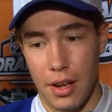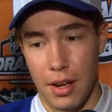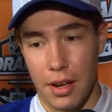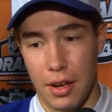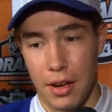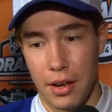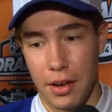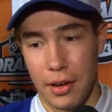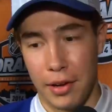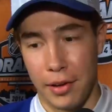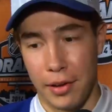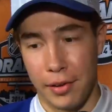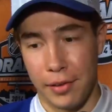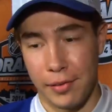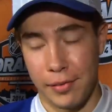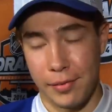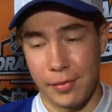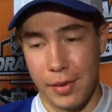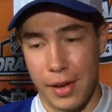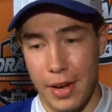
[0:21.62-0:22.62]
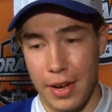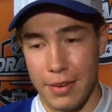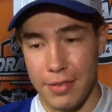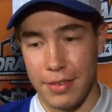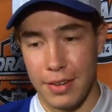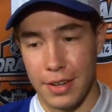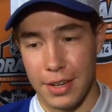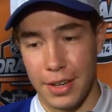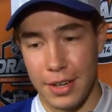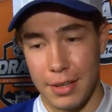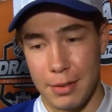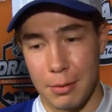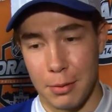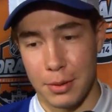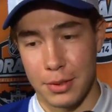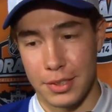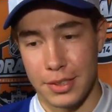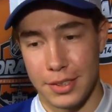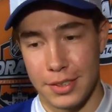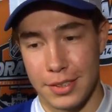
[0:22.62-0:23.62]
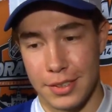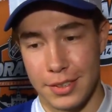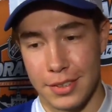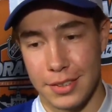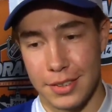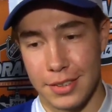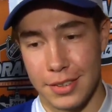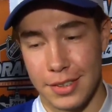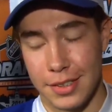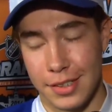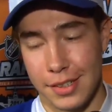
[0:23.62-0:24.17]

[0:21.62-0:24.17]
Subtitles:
I think it was,